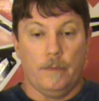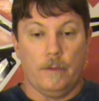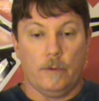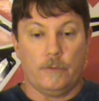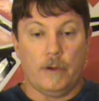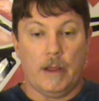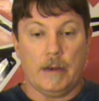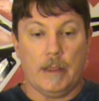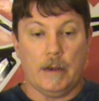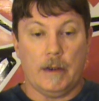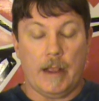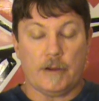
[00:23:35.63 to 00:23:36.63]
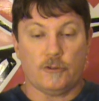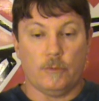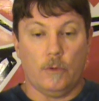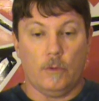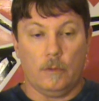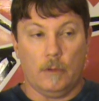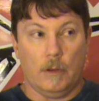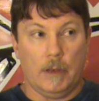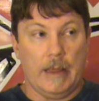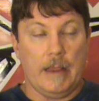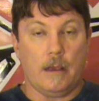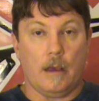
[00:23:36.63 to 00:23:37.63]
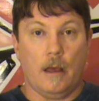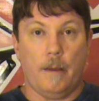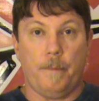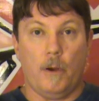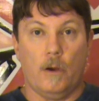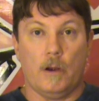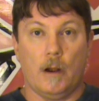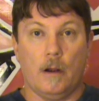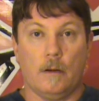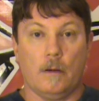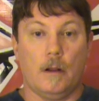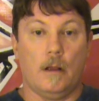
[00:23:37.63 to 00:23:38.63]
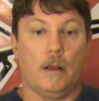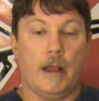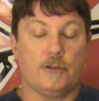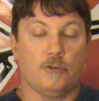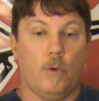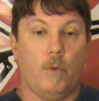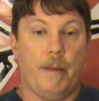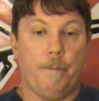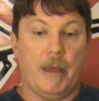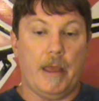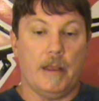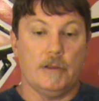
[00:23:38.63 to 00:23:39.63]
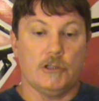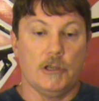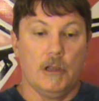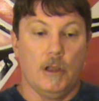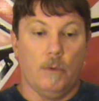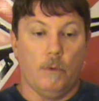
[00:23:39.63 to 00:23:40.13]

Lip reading: they're trying to get an actual link up on our actual web page